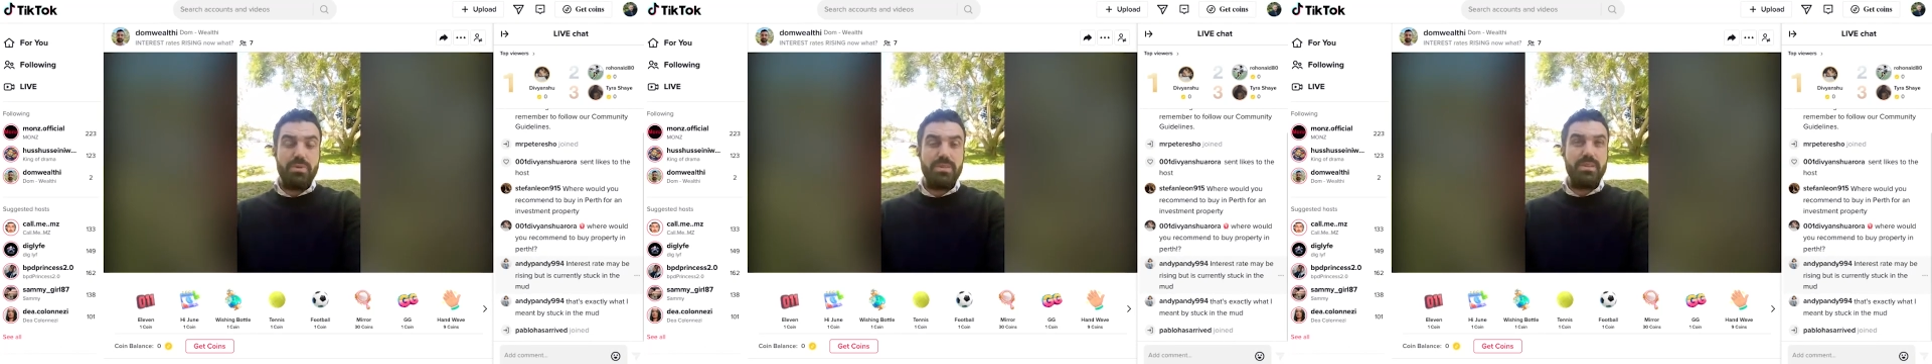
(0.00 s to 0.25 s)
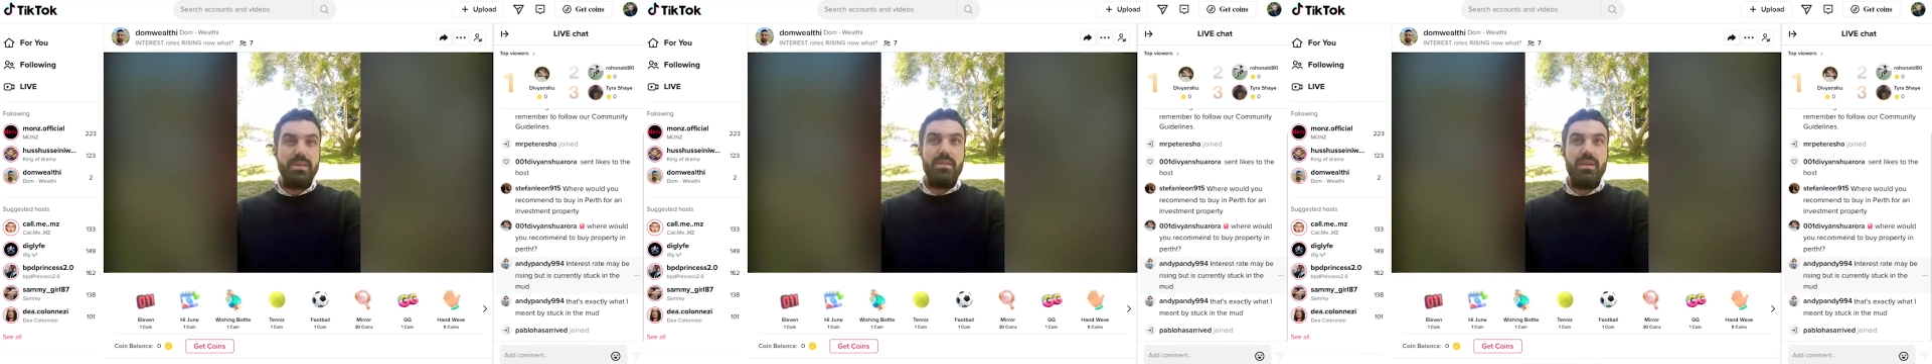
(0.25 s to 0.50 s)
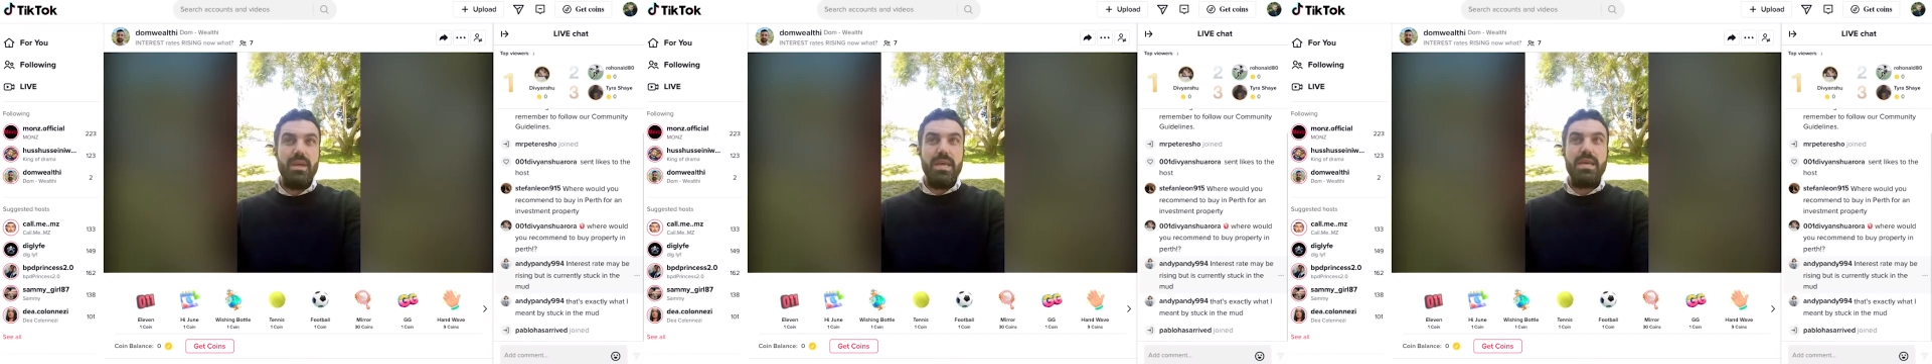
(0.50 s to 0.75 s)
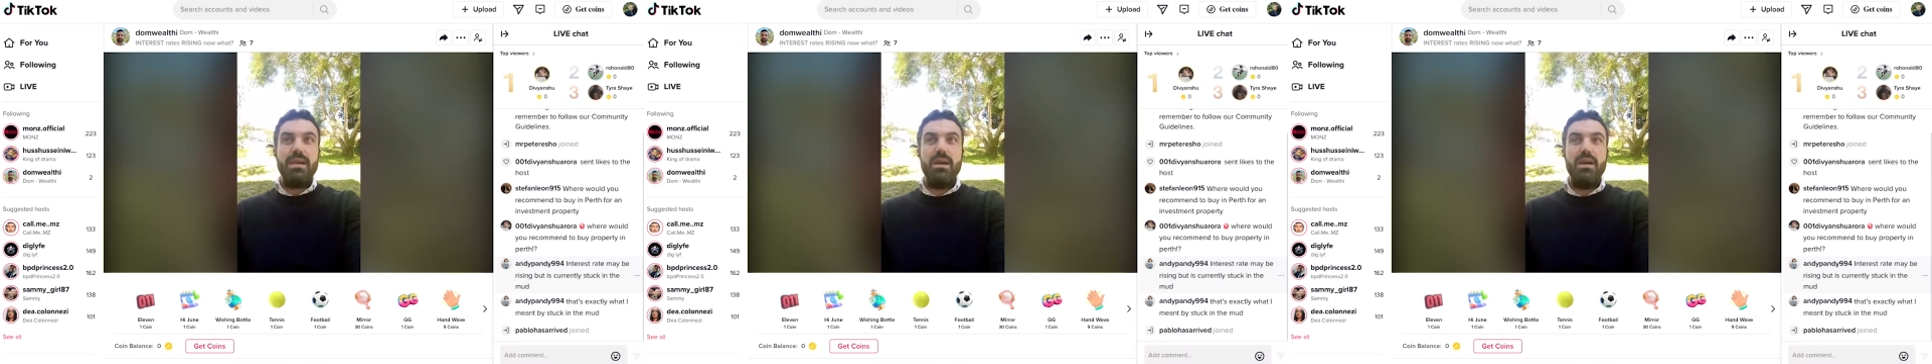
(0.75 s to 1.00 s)
30% of
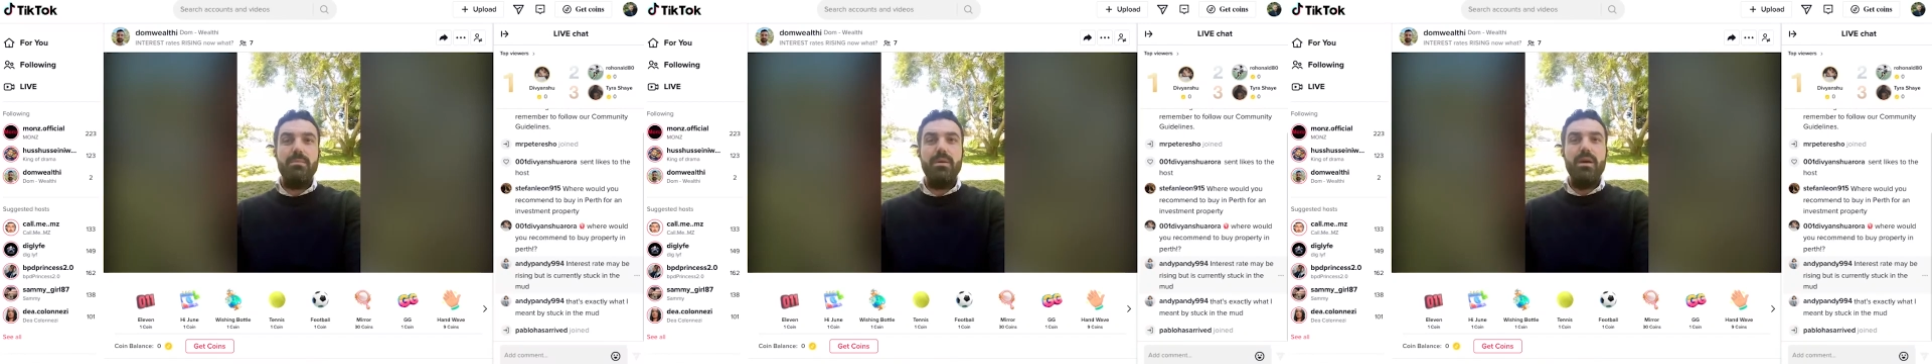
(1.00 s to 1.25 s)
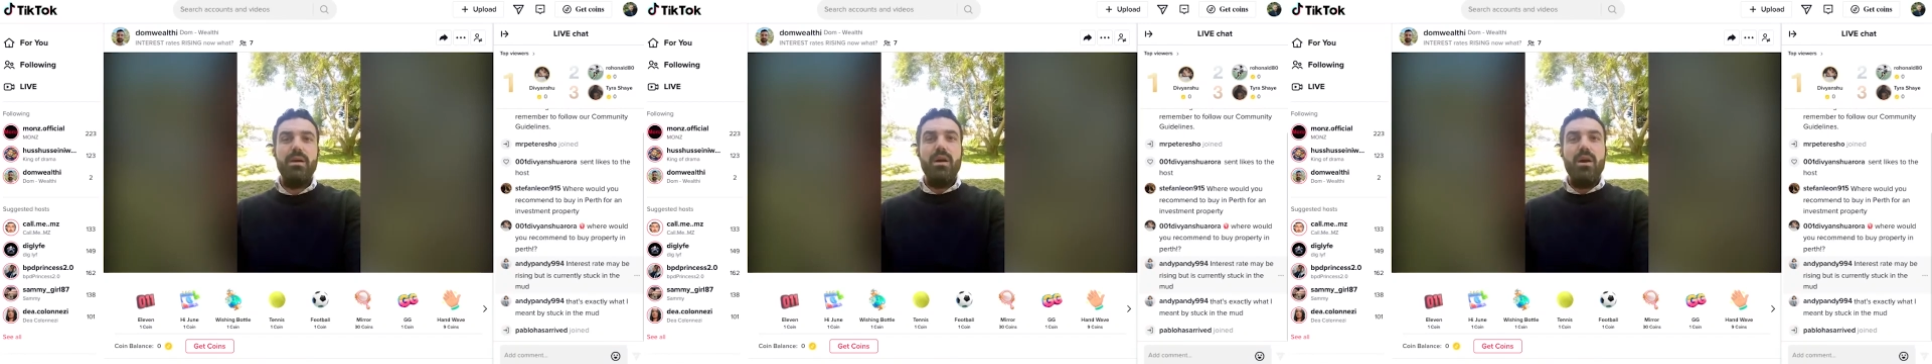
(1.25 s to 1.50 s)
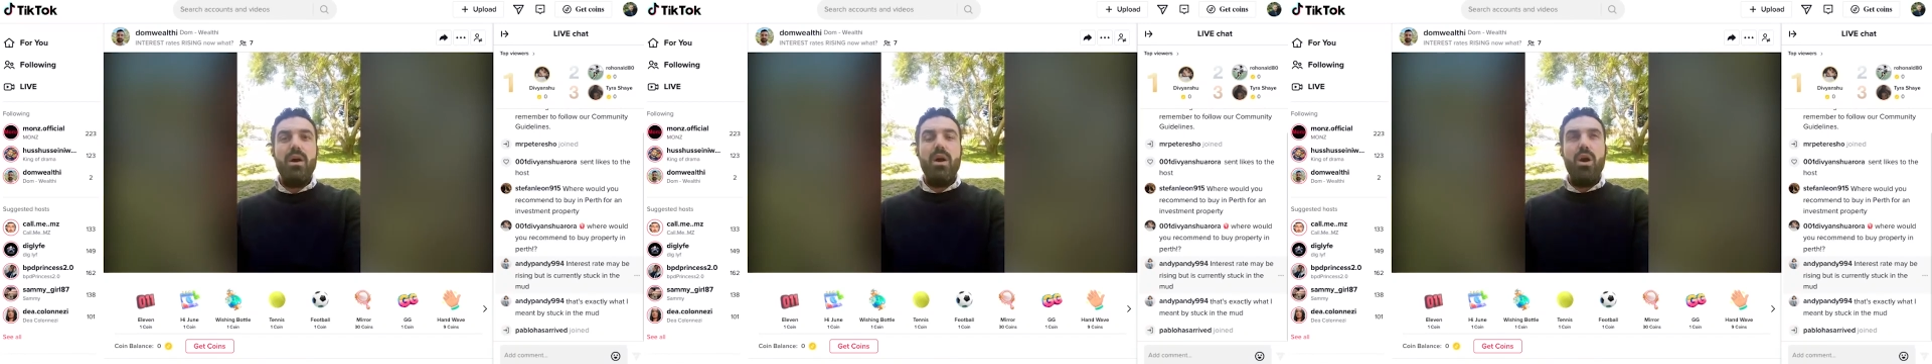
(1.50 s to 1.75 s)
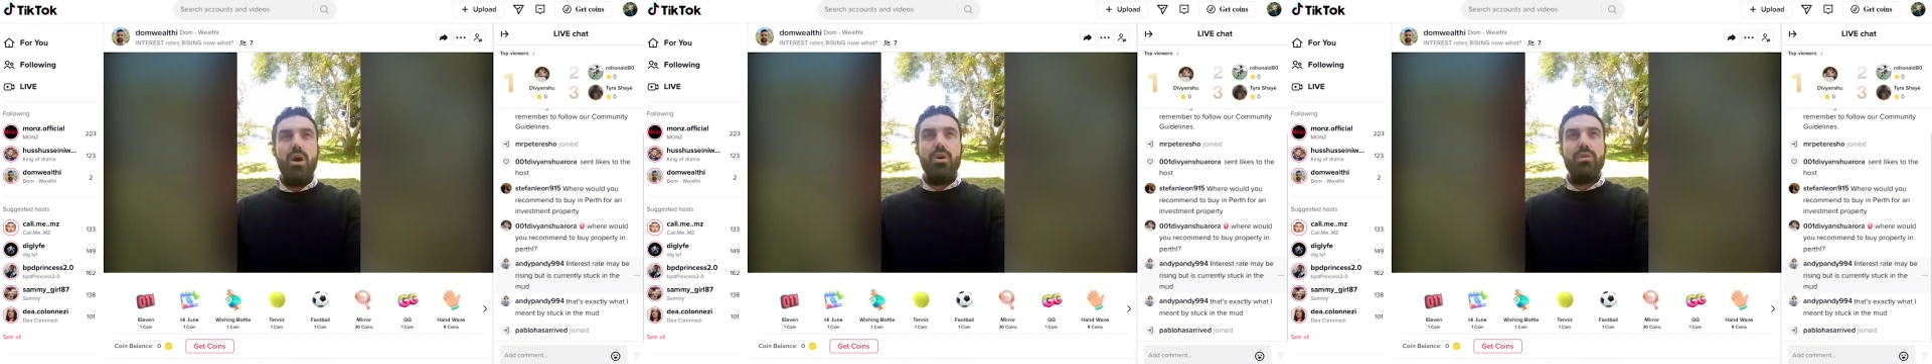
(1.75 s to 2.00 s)
their income
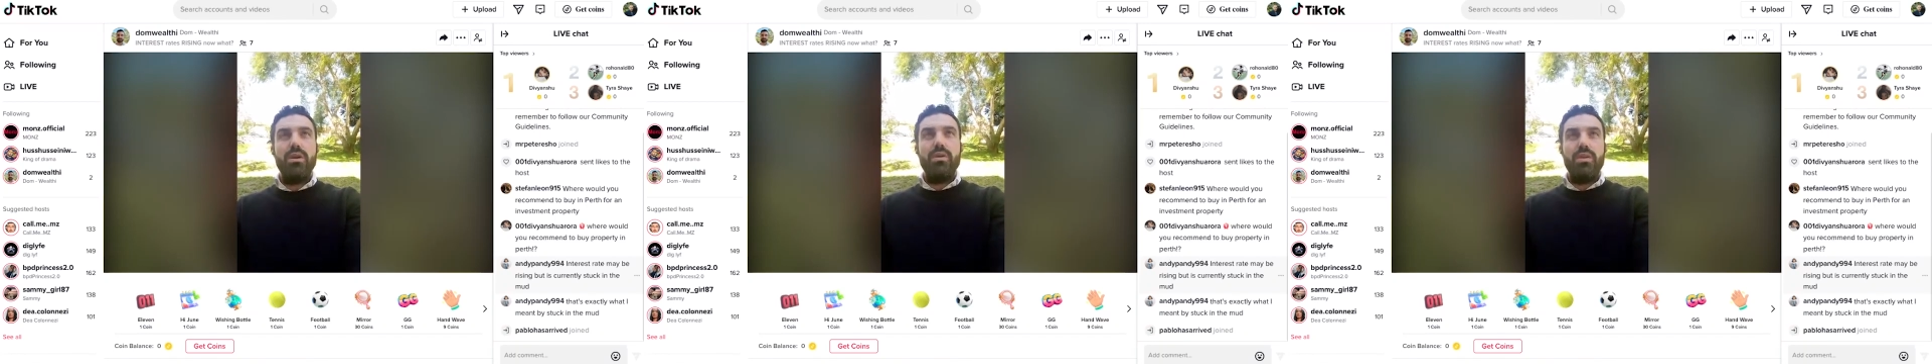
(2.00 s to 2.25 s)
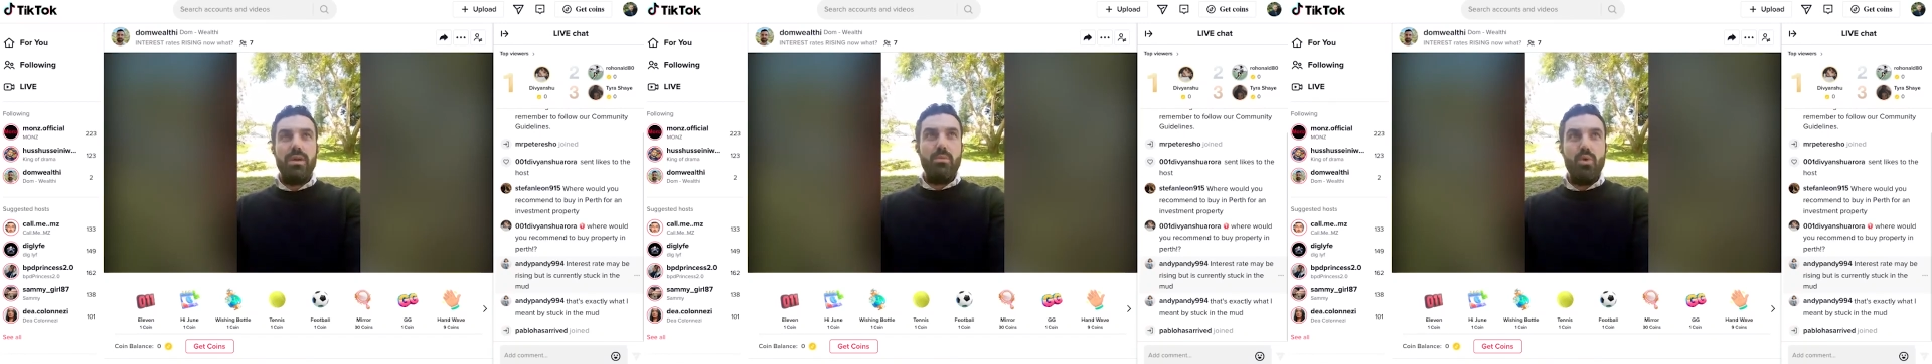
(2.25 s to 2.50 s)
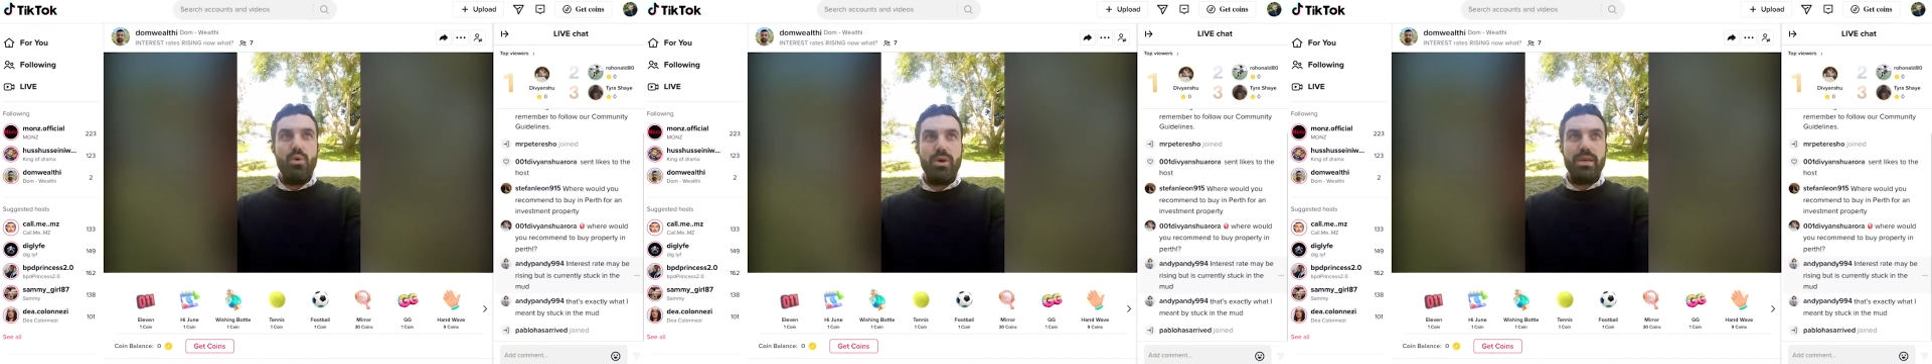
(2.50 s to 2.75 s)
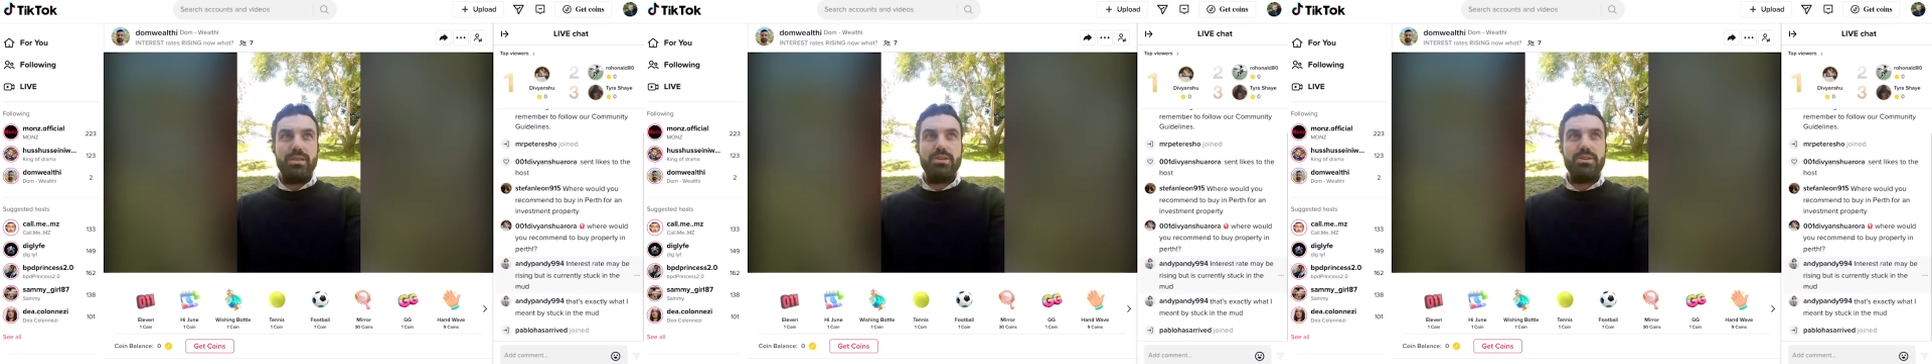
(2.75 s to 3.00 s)
on their
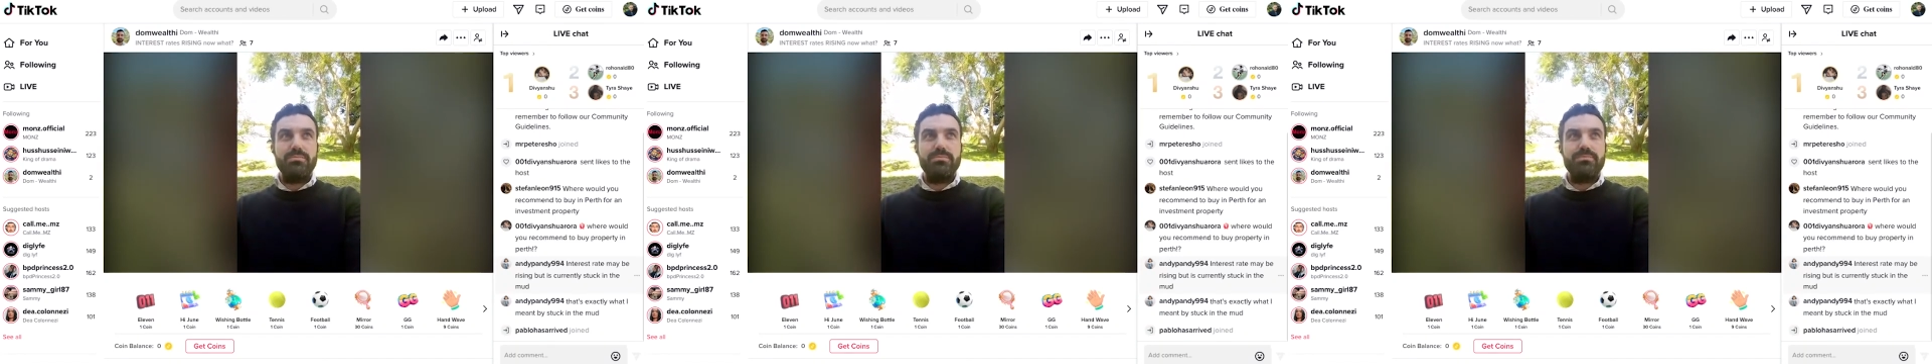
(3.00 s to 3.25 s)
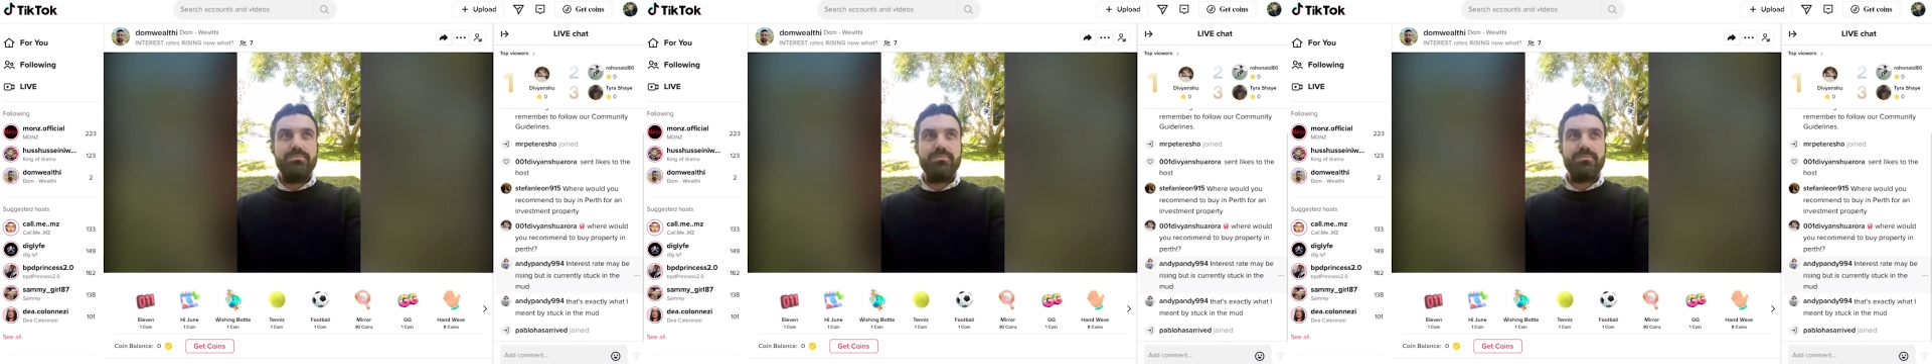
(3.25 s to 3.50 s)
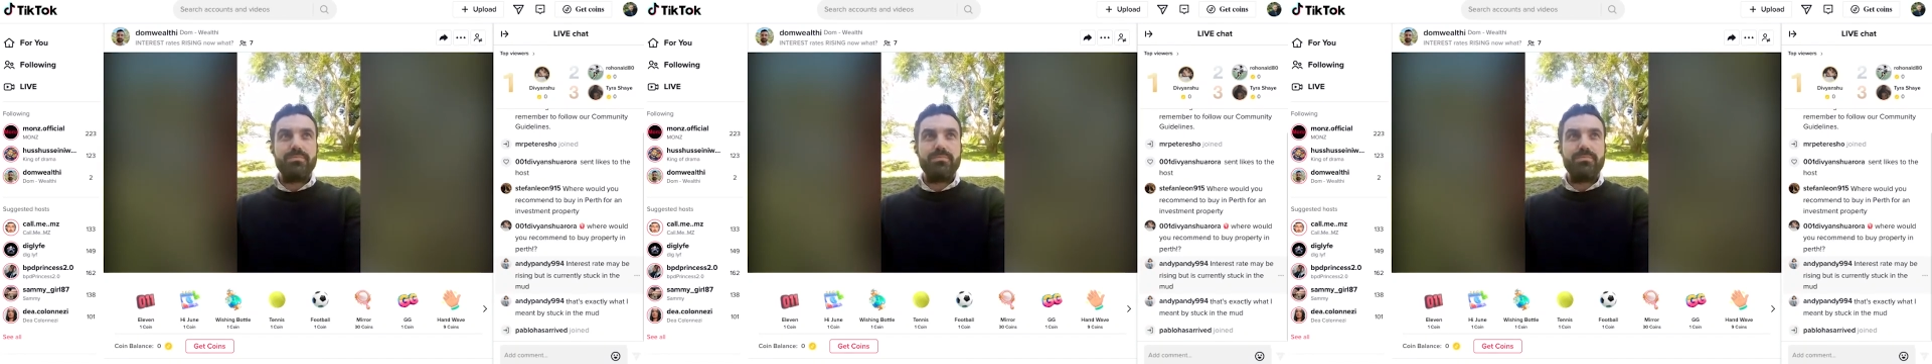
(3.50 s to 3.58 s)
mortgage.